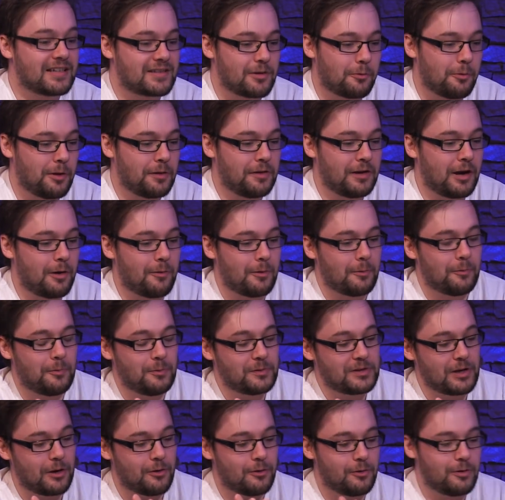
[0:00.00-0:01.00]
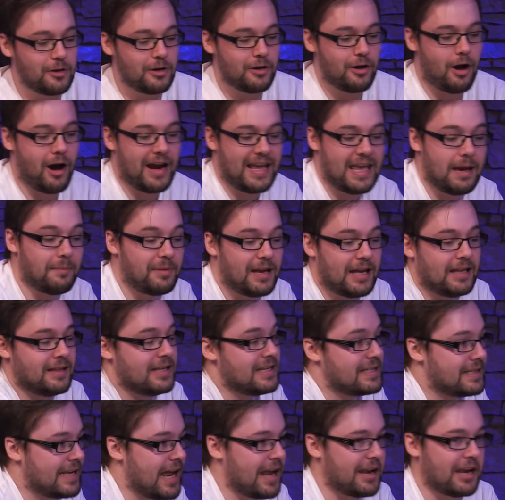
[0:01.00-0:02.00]
So one thing I want. So I kept getting
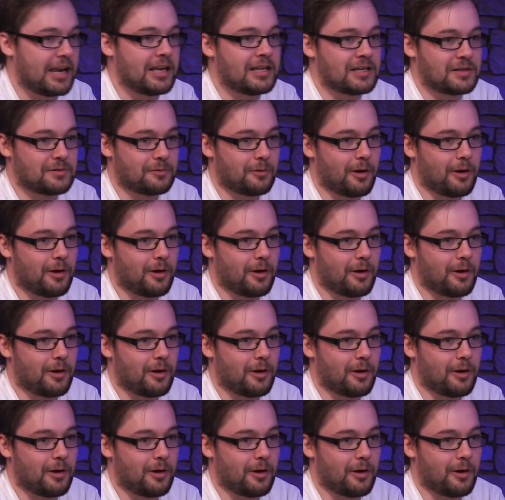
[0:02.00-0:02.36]
these dead ends,